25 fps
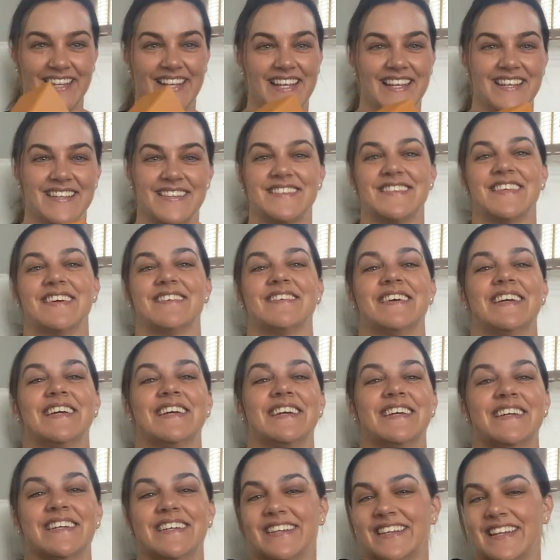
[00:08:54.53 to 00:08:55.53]
Sorry,
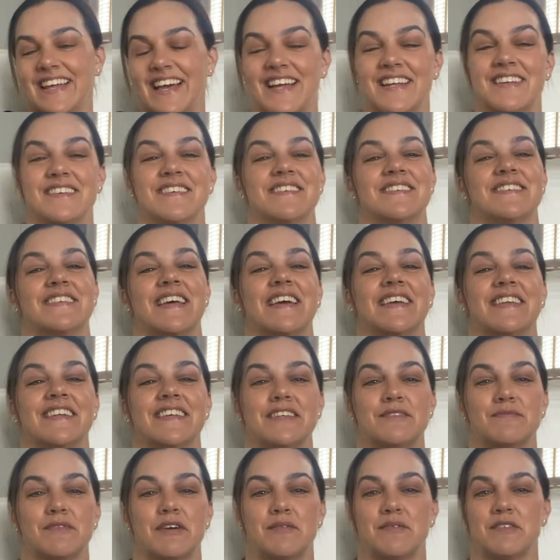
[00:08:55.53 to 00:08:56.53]
I just take
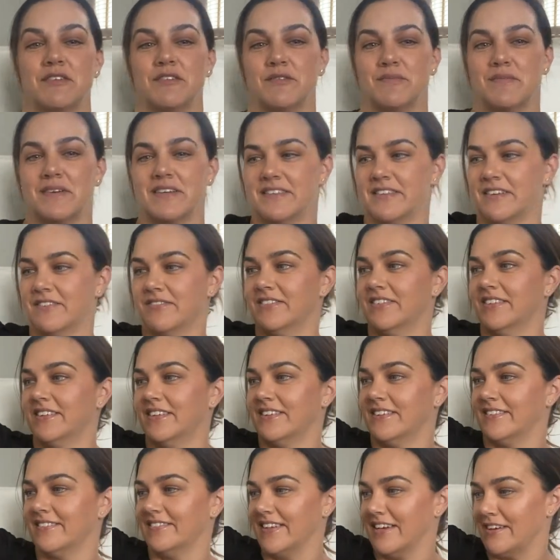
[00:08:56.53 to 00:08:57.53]
these moments for myself. Look
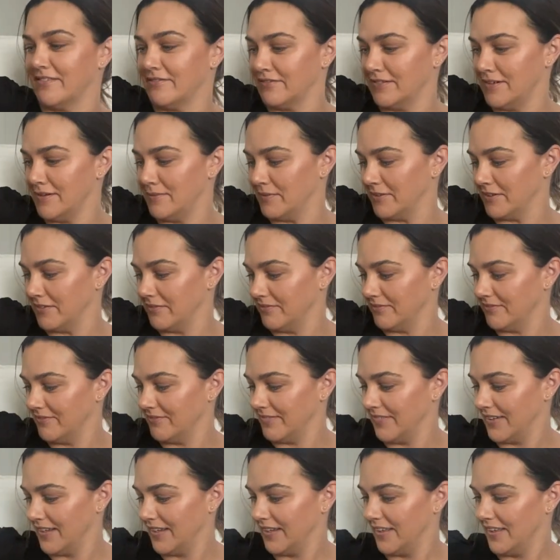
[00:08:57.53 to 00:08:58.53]
at all that ribbon.
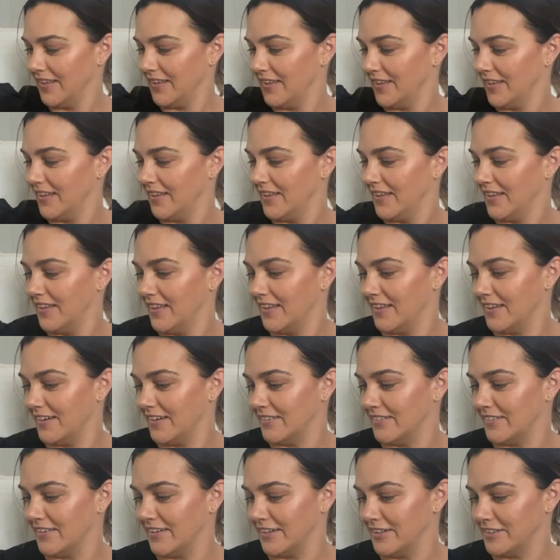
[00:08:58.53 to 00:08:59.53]
All
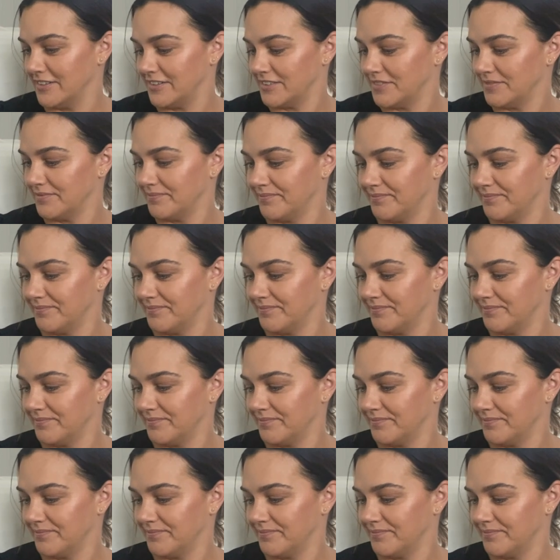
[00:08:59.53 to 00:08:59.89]
right.